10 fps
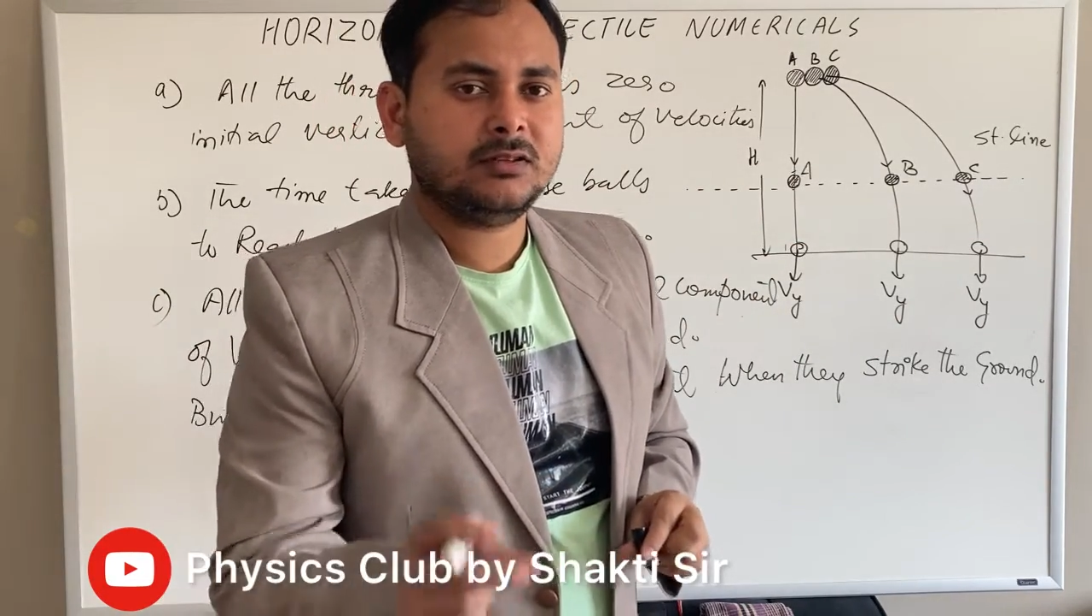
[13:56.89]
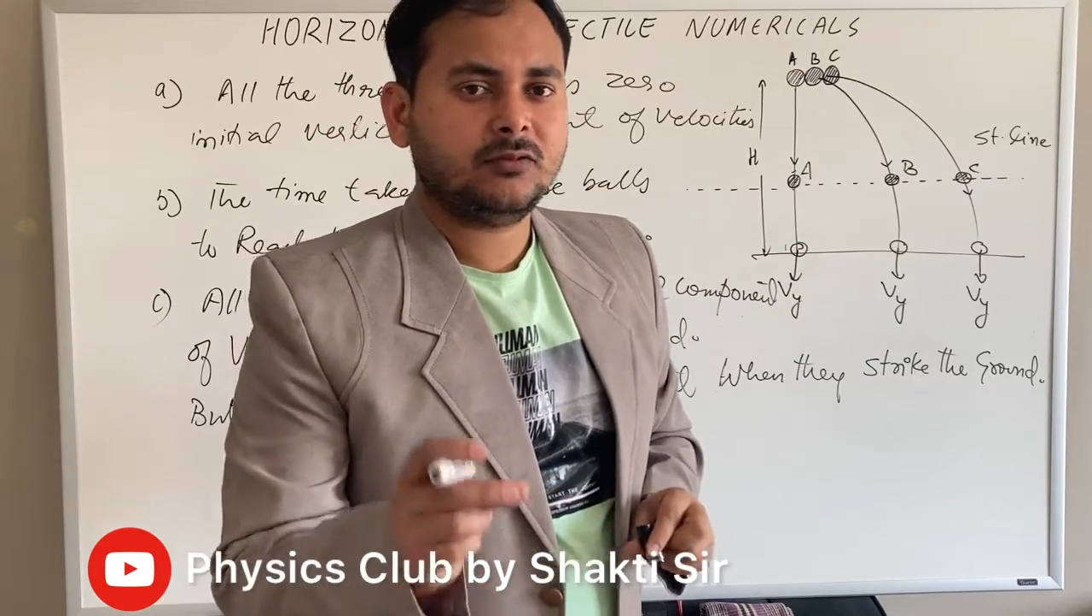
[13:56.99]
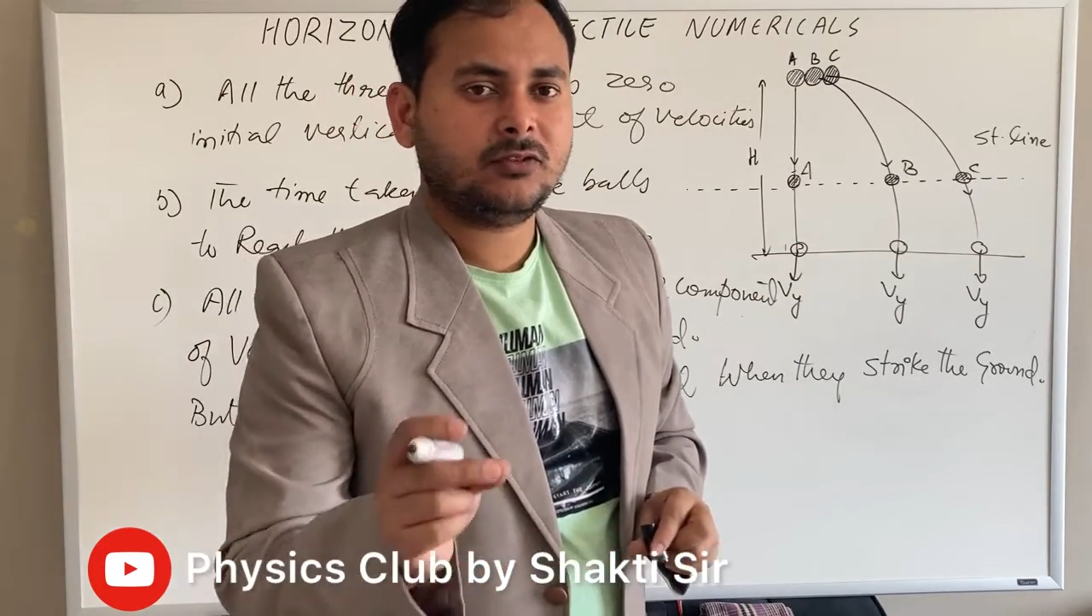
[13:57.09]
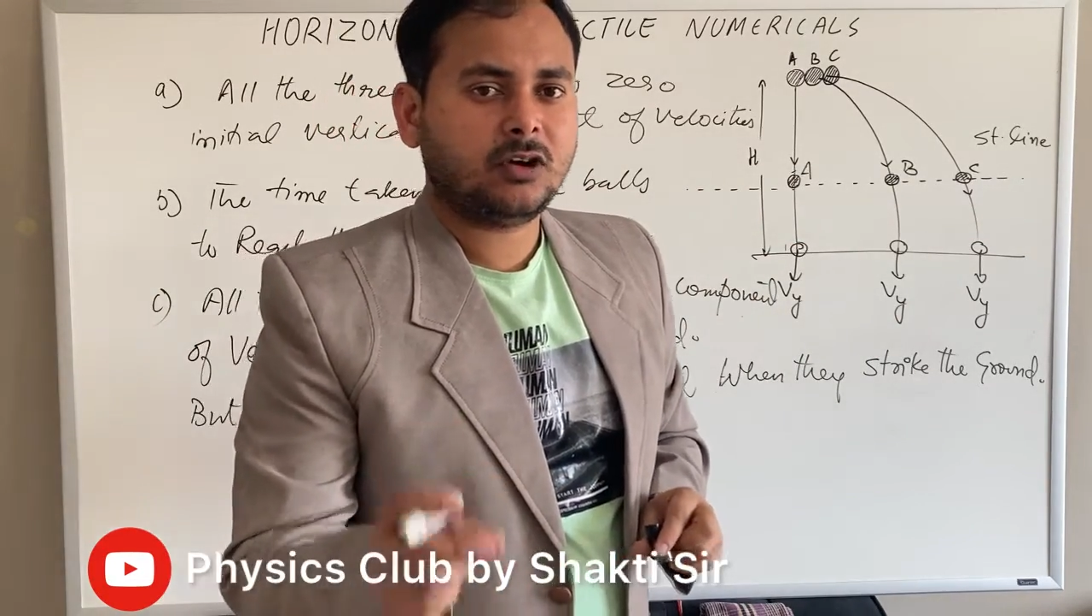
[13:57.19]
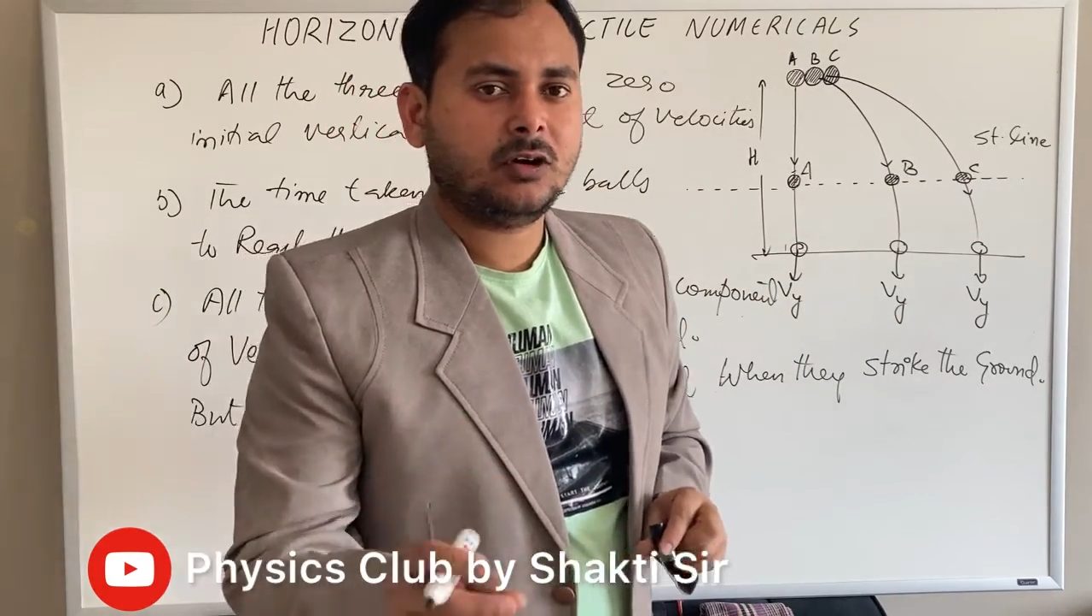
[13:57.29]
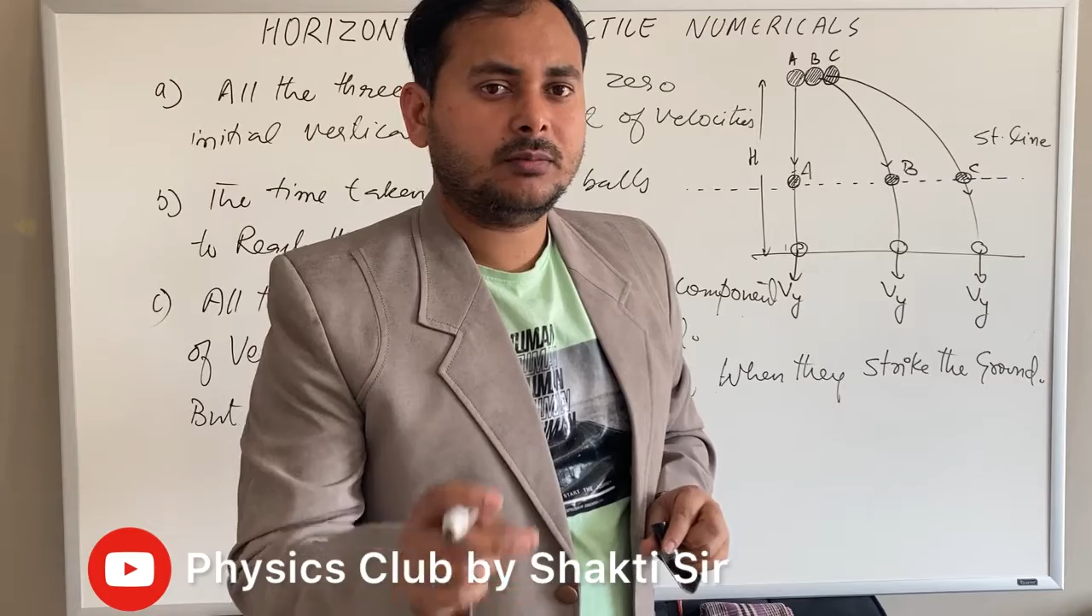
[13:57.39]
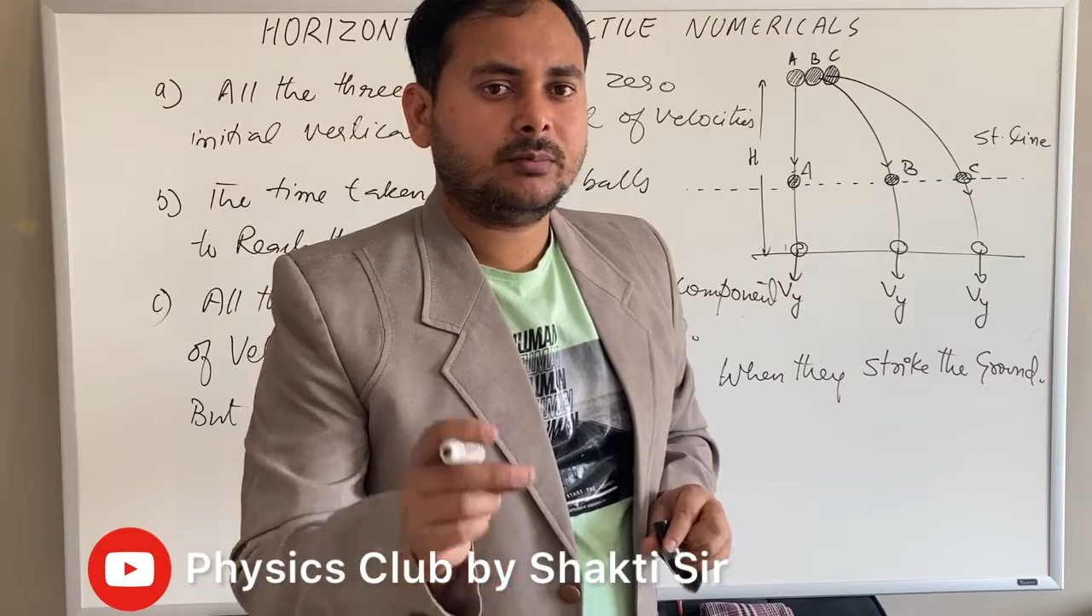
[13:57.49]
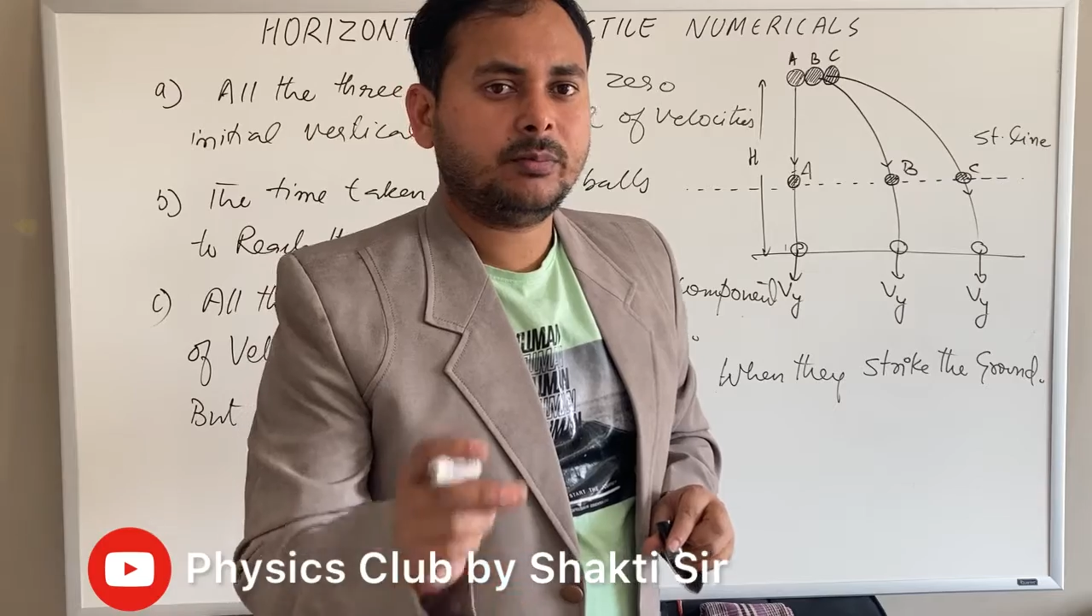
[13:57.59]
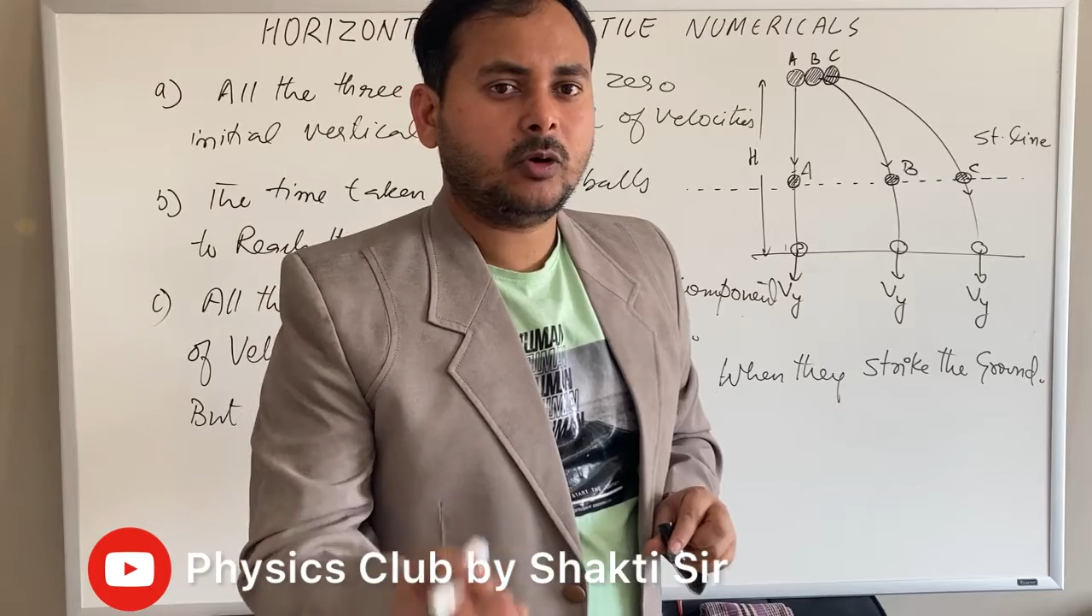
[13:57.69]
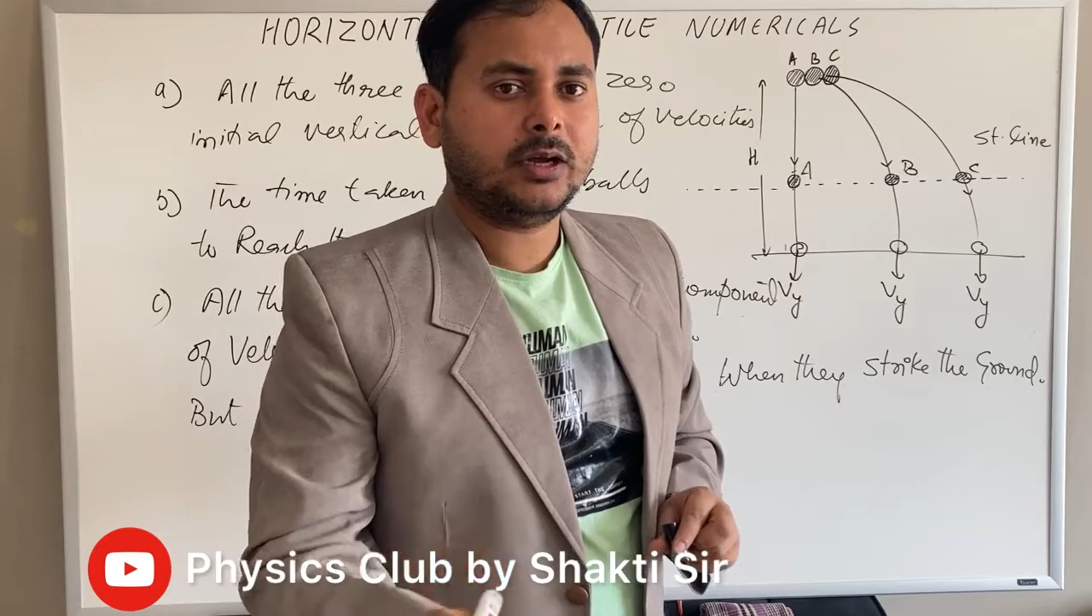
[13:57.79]
from
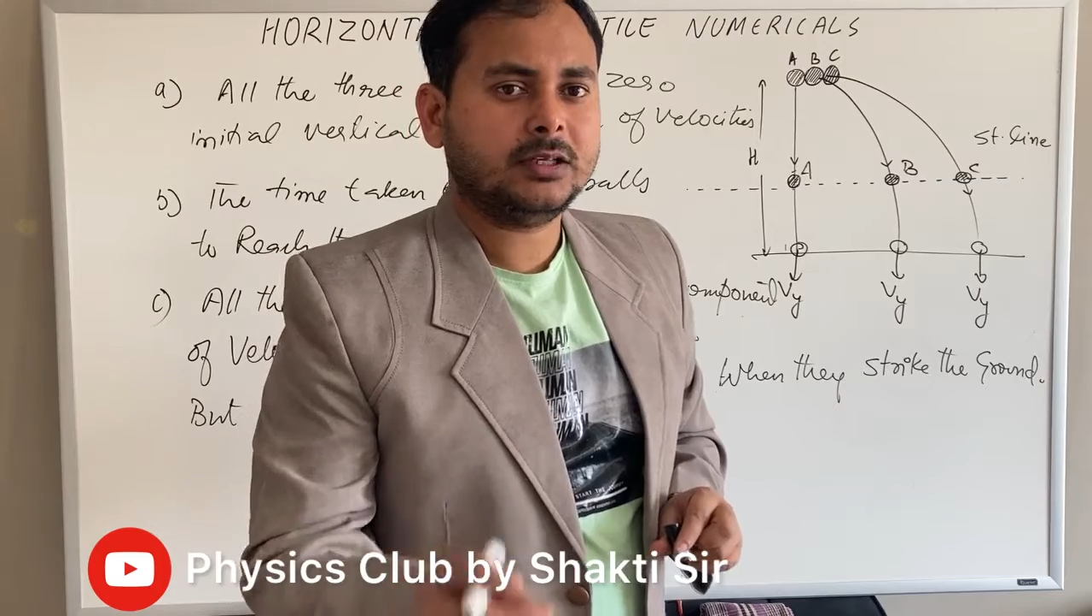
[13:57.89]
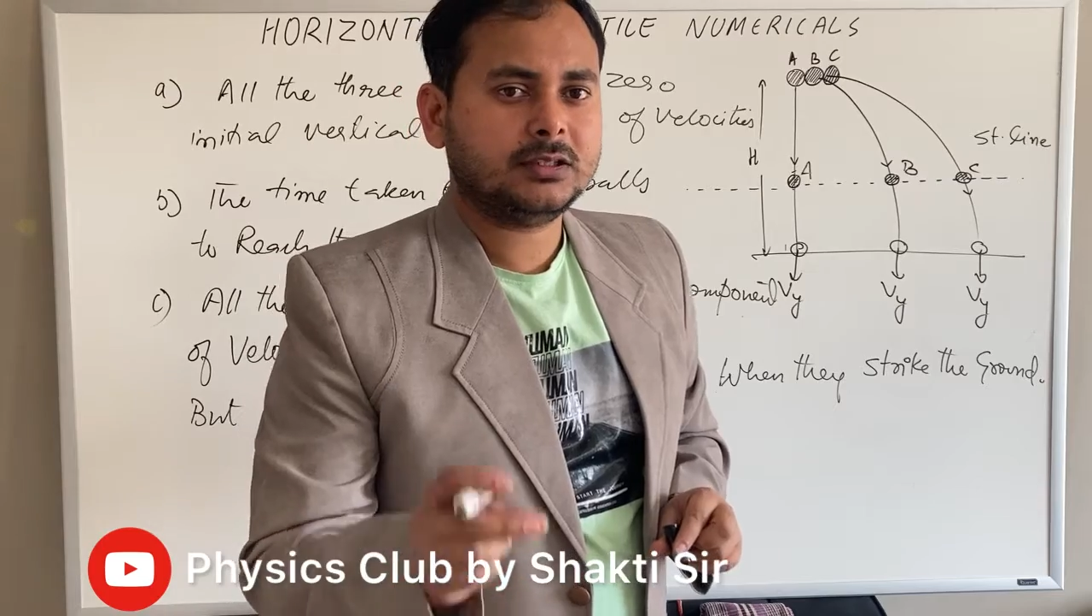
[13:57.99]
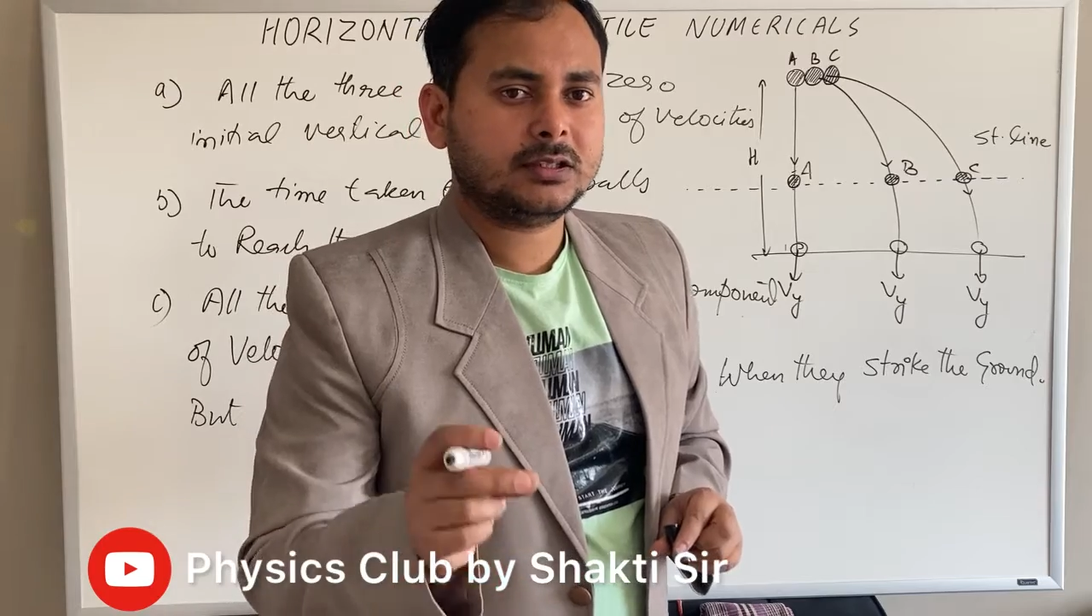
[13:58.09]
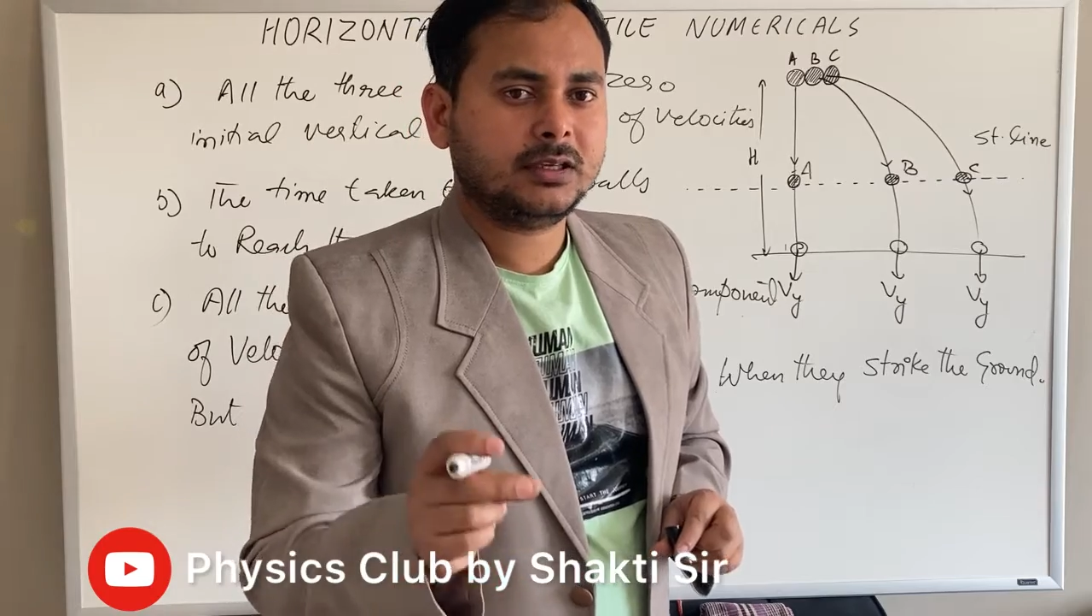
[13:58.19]
point